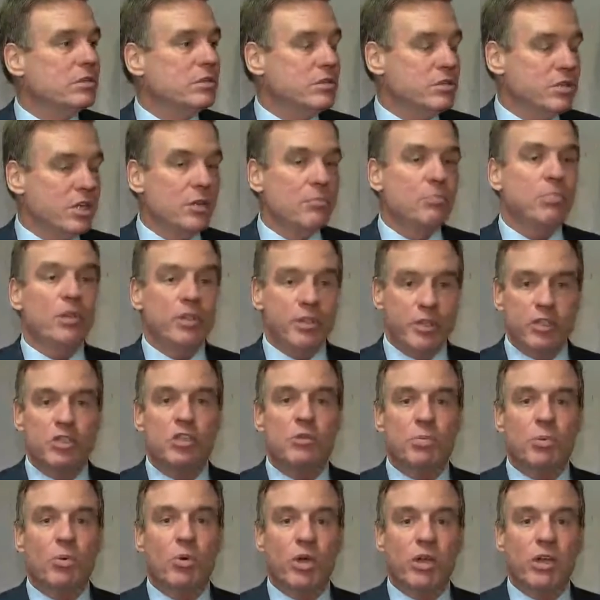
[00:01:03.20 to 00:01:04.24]
Deeply
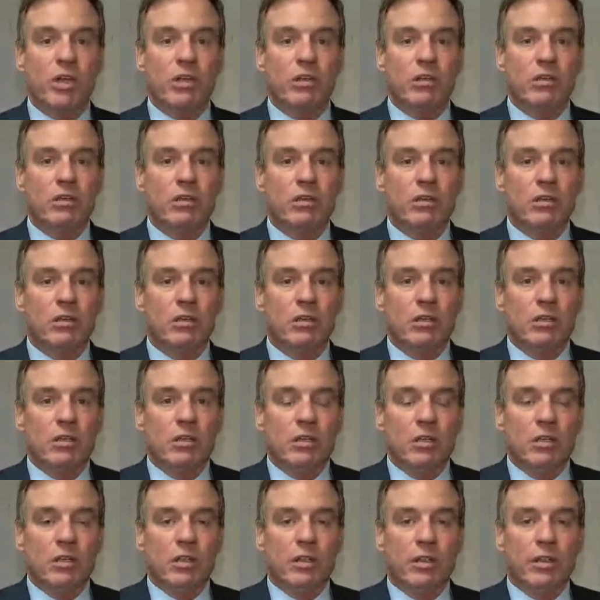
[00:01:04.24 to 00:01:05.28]
disappointing.
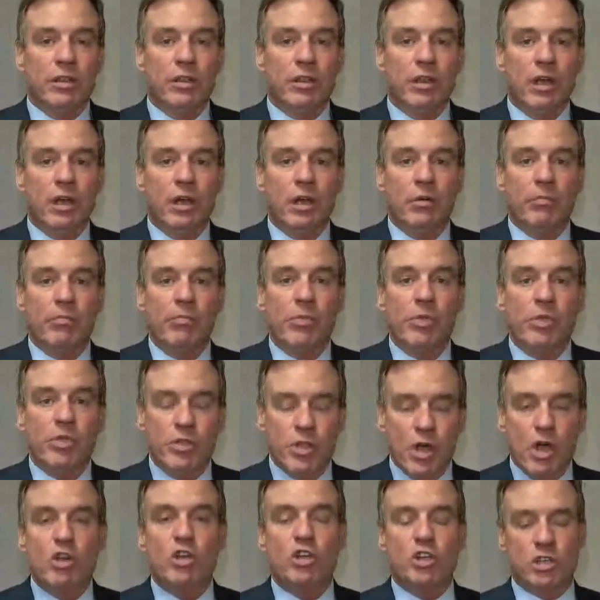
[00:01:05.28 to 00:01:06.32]
Democrat Mark Warner
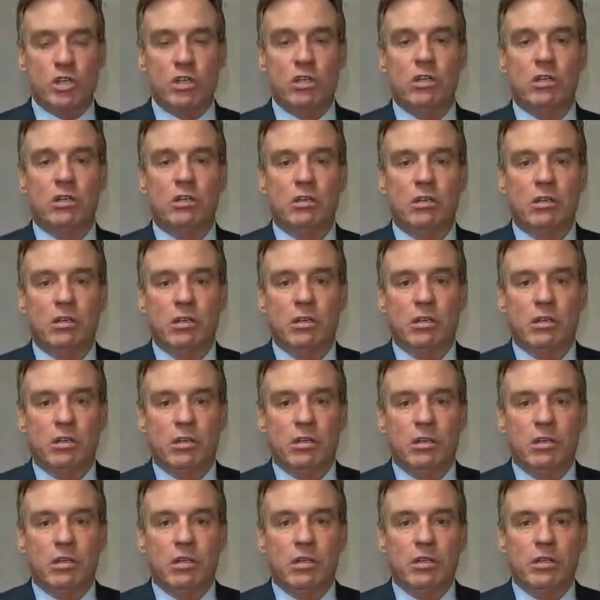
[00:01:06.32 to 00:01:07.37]
calling the company's
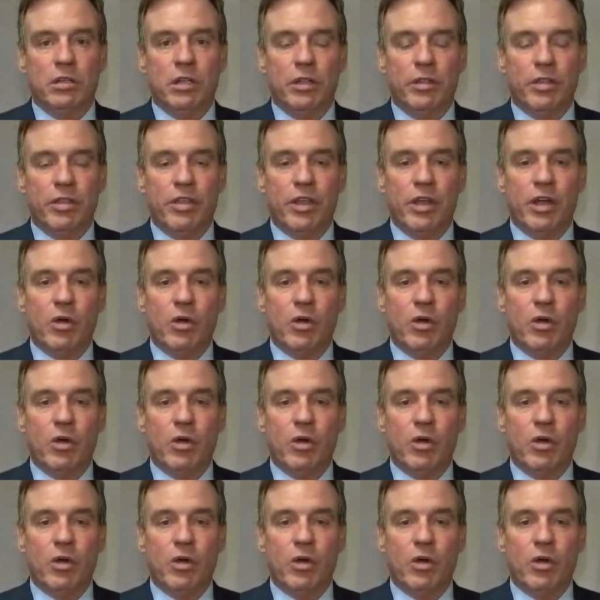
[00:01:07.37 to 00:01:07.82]
presentation, quote,